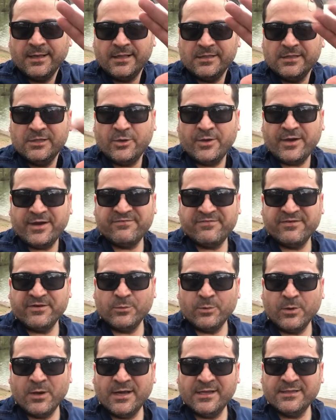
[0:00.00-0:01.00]
Hello
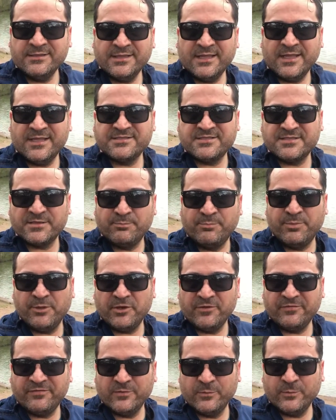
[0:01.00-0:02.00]
everyone, it's a
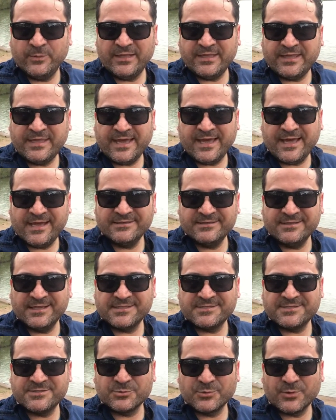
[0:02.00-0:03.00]
beautiful weekend.
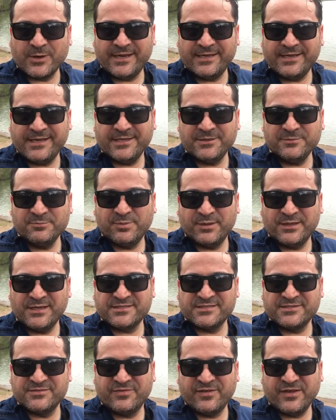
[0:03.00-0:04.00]
It's raining but
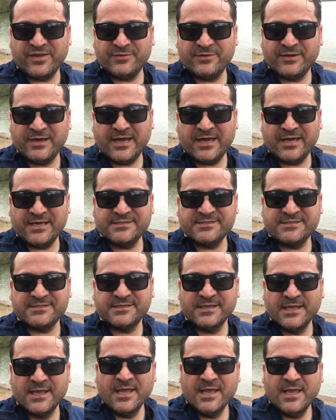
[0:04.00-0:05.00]
it's very
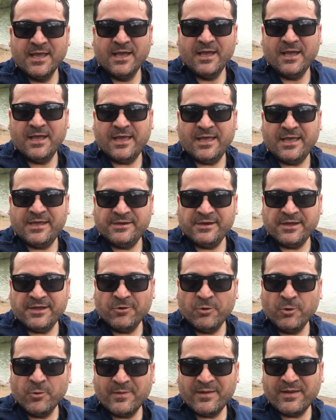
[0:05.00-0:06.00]
nice, and
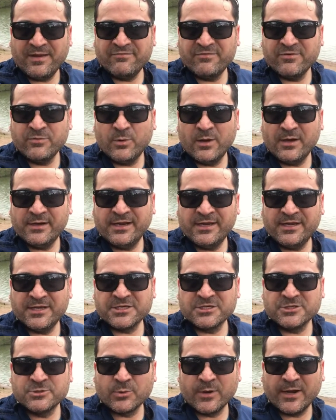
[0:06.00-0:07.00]
I hope everyone had
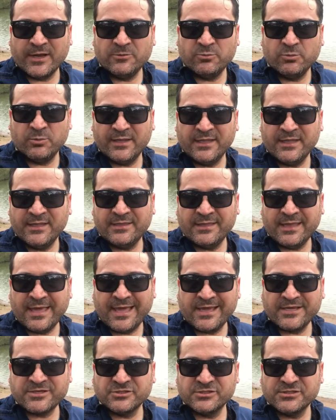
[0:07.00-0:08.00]
a great week,
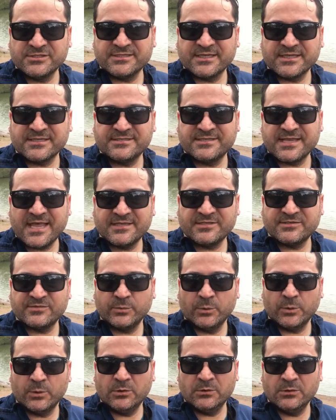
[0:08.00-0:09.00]
actually
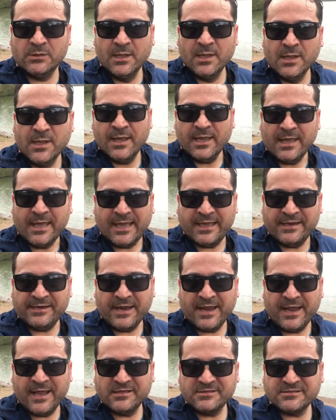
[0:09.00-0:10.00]
successful and
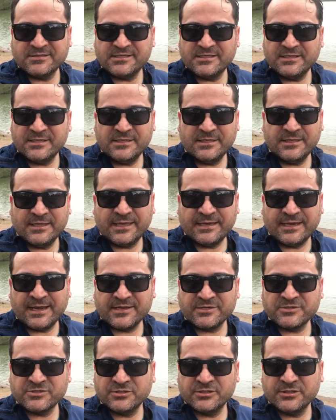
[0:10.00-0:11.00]
healthy and
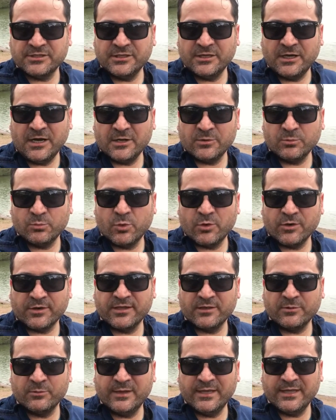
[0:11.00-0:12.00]
actually
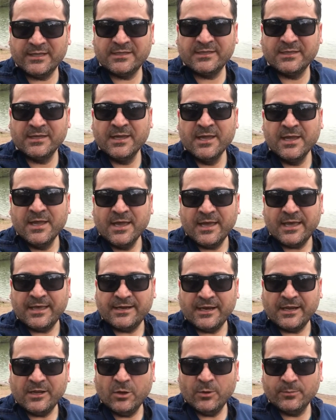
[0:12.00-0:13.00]
hard-working week,
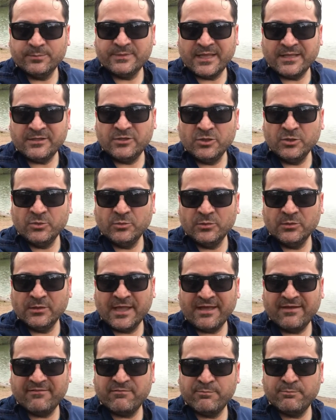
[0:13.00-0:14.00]
and I hope that you will
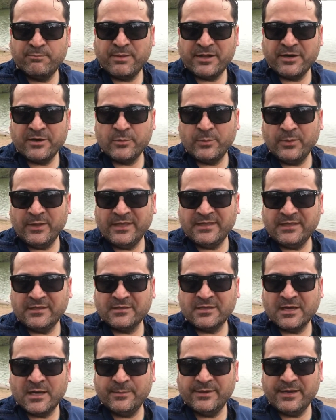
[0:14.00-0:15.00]
have better week
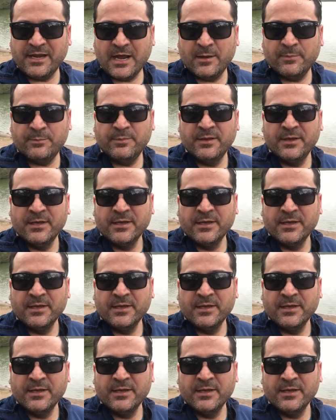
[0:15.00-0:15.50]
coming up.